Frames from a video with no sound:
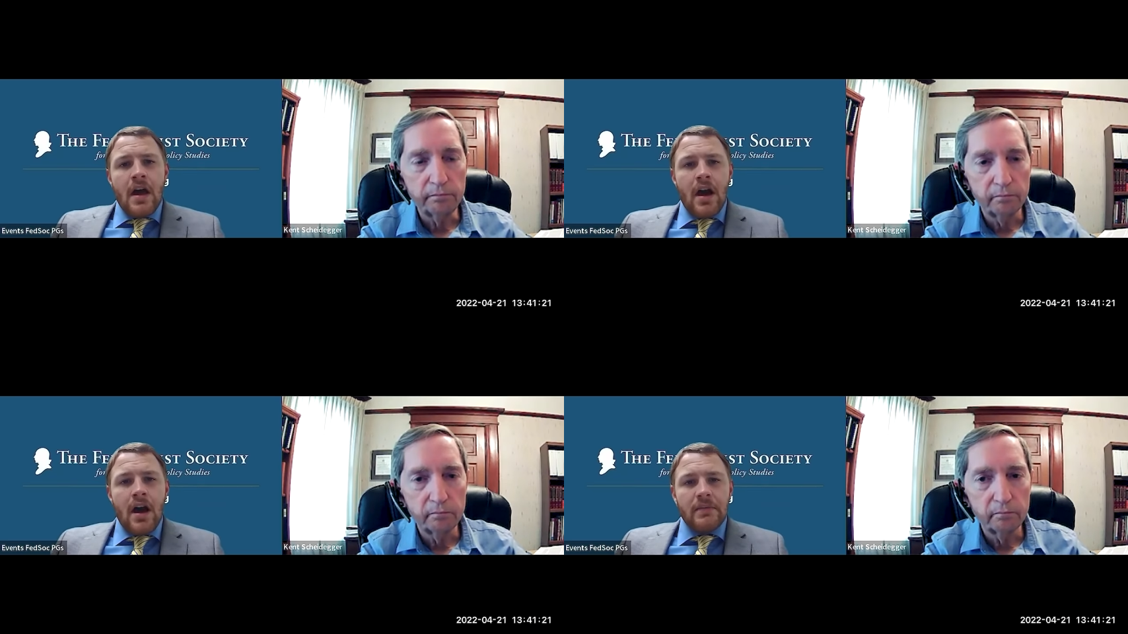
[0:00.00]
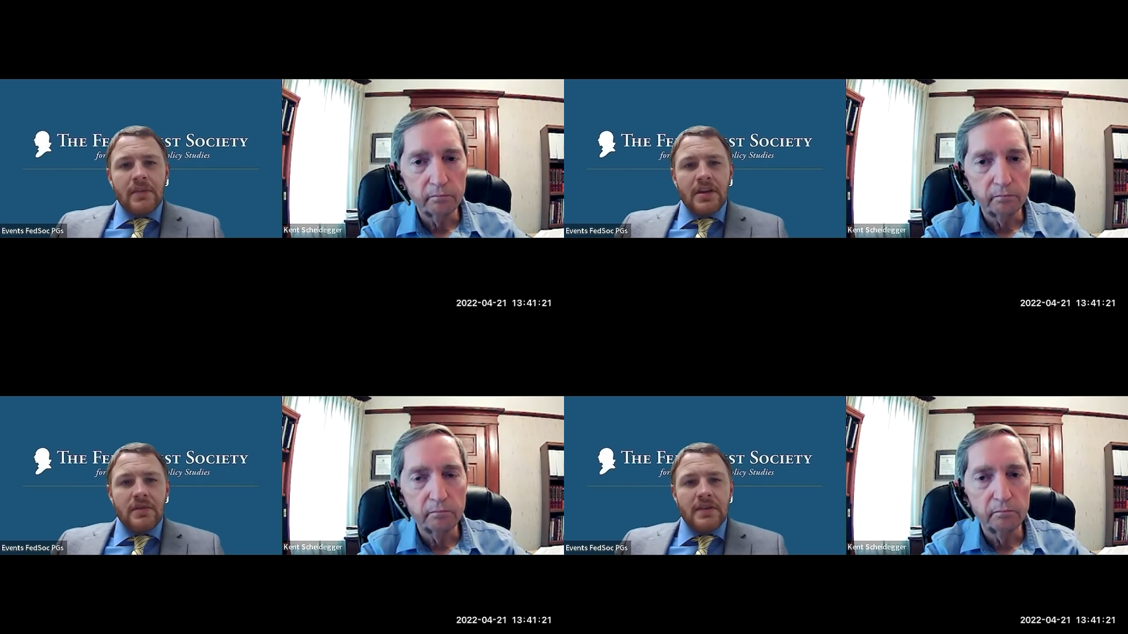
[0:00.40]

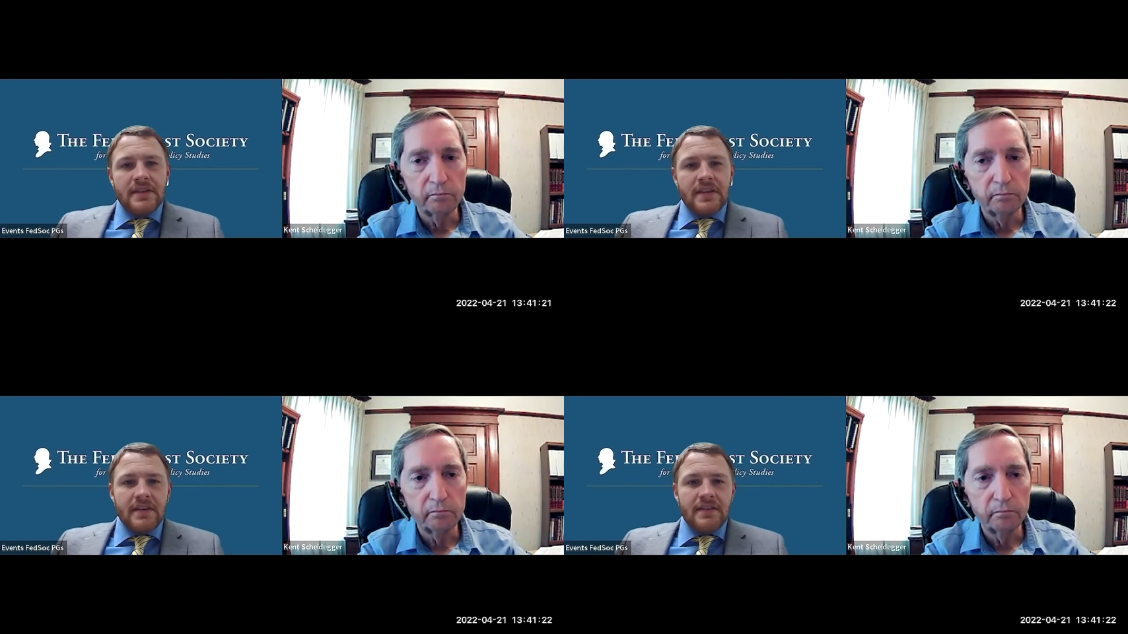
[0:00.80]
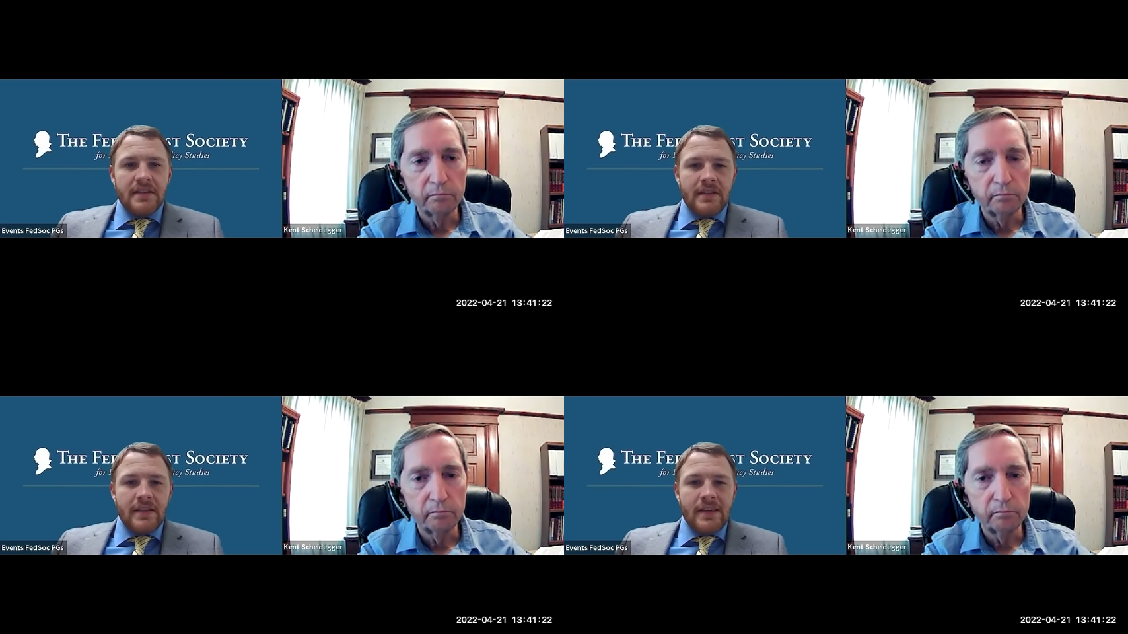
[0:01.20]
Speaker 1: Um, can you
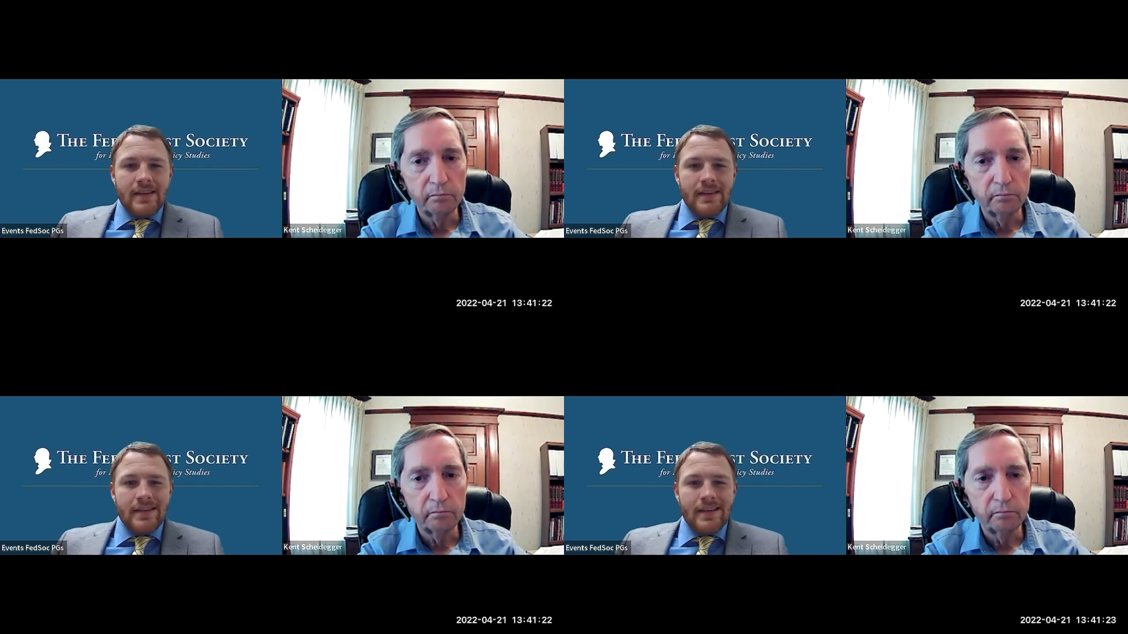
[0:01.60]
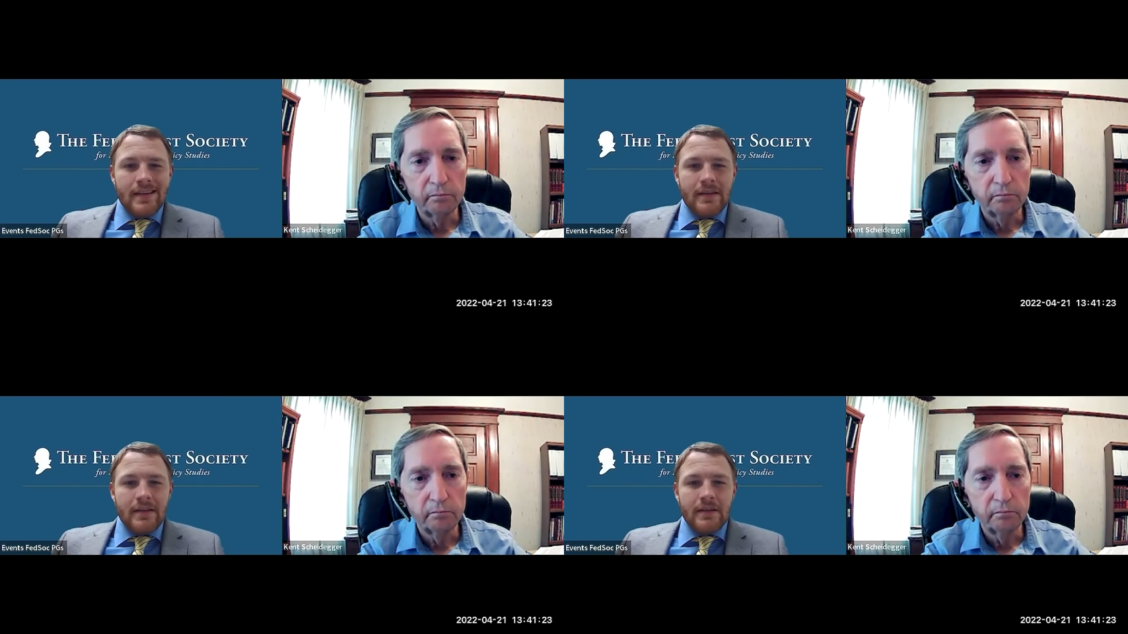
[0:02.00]
discuss the the